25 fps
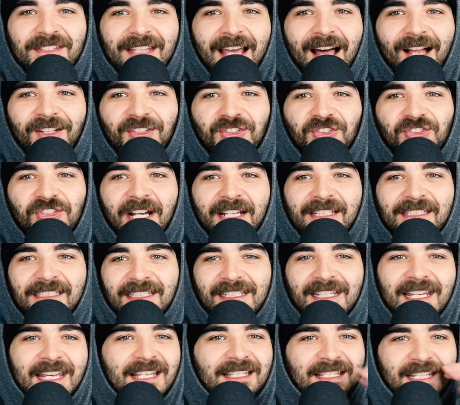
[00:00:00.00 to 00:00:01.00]
salad
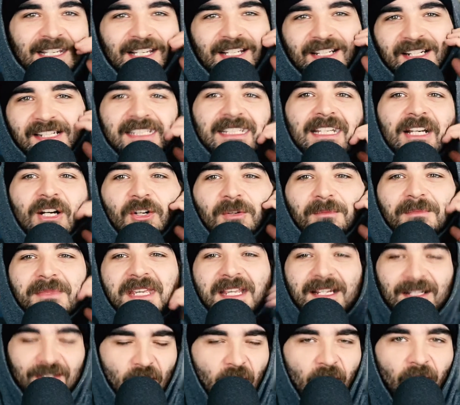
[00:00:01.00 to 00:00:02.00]
dressing, is it going to kill
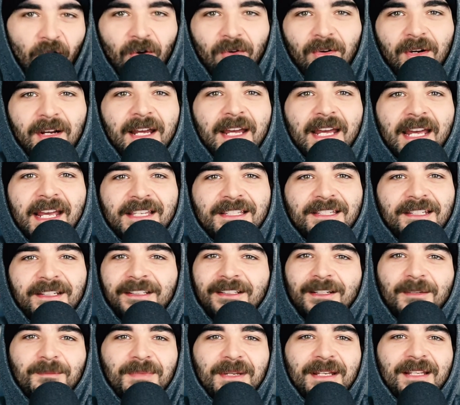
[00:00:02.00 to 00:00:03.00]
me? No. Is it
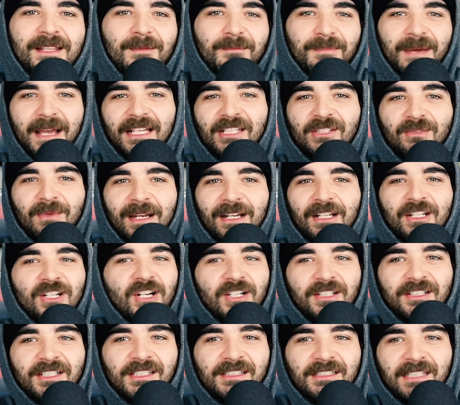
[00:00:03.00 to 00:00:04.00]
going to be the best way to
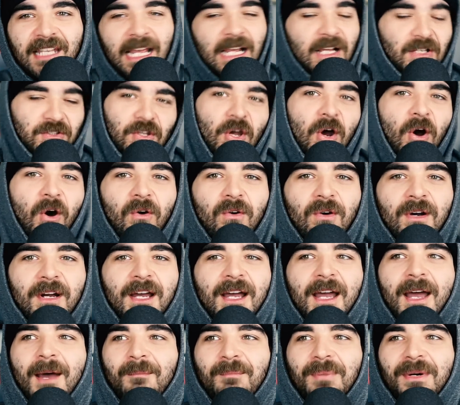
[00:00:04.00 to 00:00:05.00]
cook the steak? No.
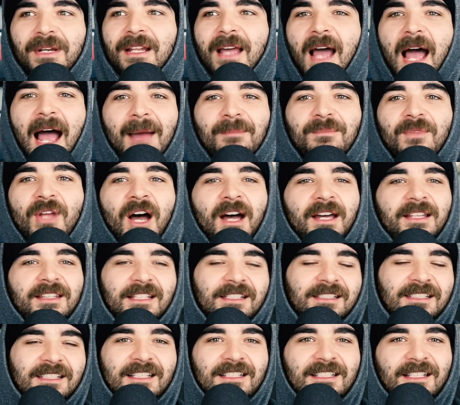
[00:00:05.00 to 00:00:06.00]
But I'm not
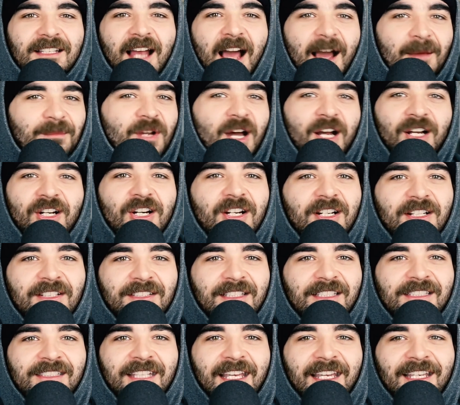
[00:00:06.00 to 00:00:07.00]
cooking
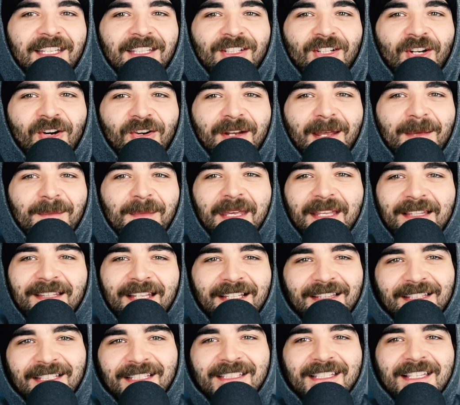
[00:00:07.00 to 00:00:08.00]
the steak. You know what I mean?
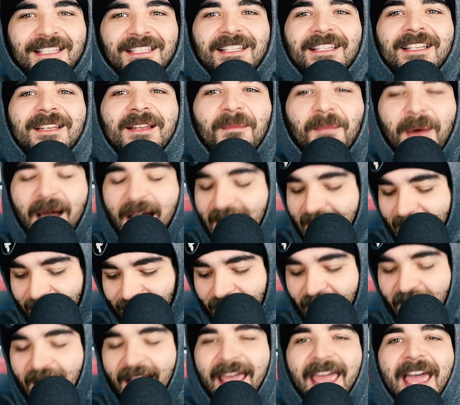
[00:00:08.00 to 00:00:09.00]
Like
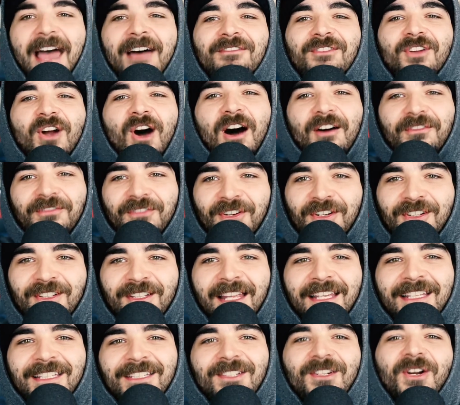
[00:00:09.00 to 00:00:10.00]
I haven't offered
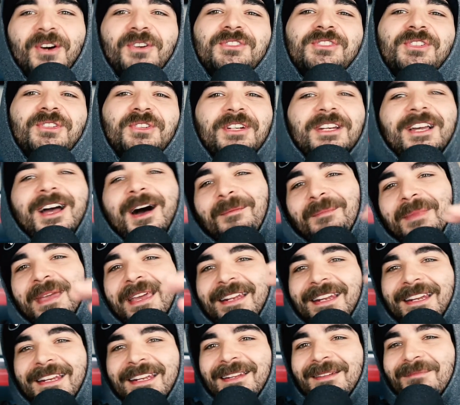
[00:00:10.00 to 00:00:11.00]
so to come
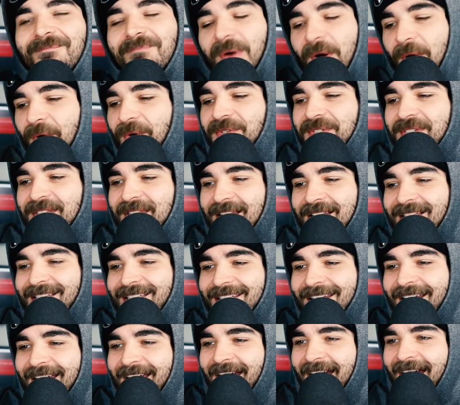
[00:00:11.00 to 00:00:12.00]
in and impose
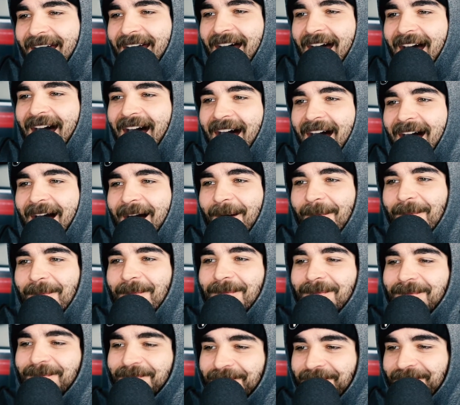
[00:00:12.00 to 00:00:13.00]
these,
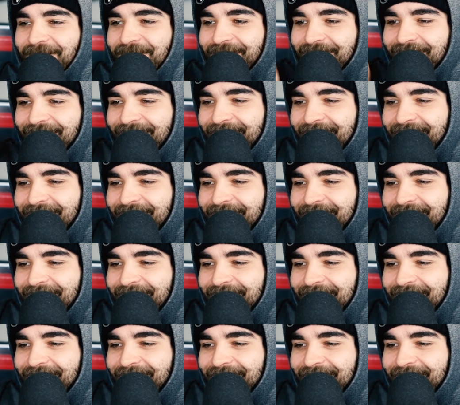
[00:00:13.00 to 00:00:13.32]
even